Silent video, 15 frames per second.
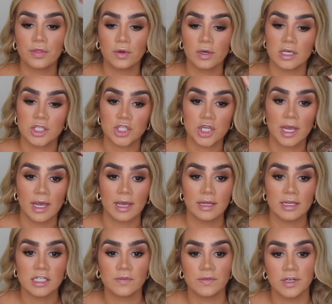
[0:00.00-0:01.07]
thought I'd share.
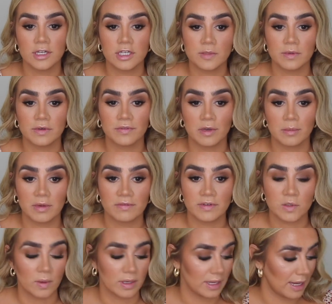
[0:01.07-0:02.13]
This video has been filming for
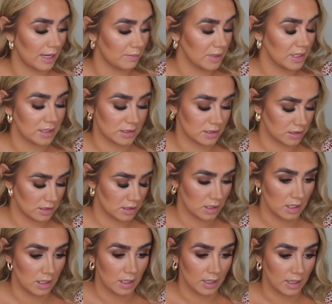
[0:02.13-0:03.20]
28 minutes
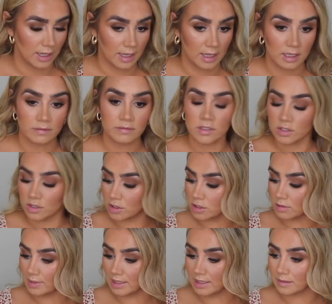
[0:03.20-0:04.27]
and I've just got to do
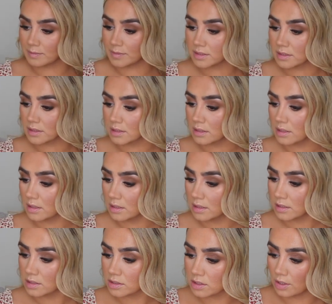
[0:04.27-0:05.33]
my lips.
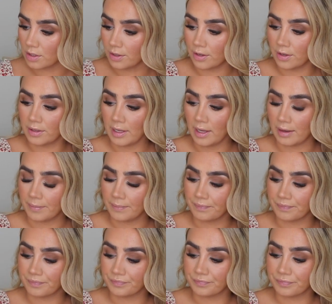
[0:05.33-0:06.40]
So yeah,
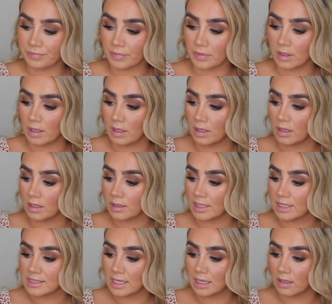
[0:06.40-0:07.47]

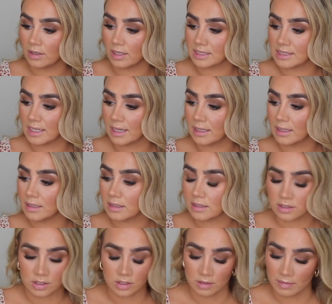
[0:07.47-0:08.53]
that's how long I take
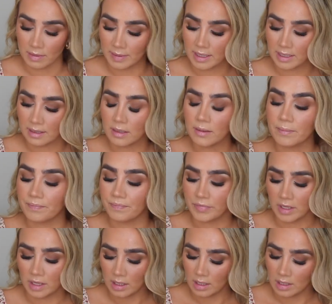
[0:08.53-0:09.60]
to do my makeup.
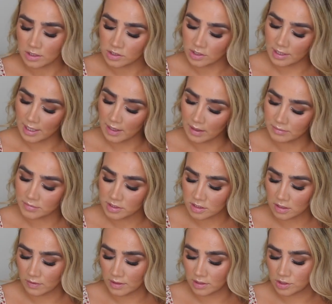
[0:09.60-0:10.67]
So now I'm just
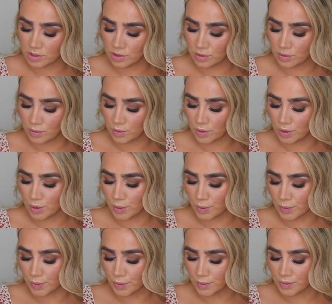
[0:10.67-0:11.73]
going to
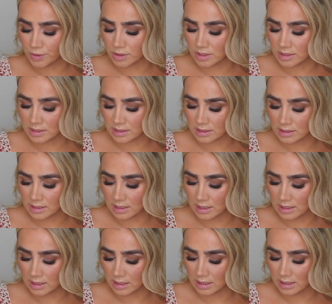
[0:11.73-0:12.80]
use, this is
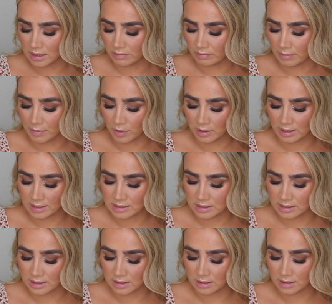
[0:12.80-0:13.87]
the Rimmel
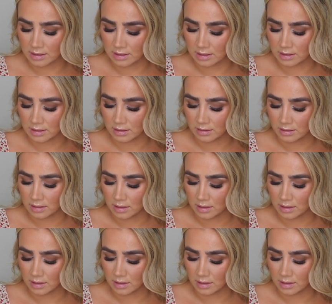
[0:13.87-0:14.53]
London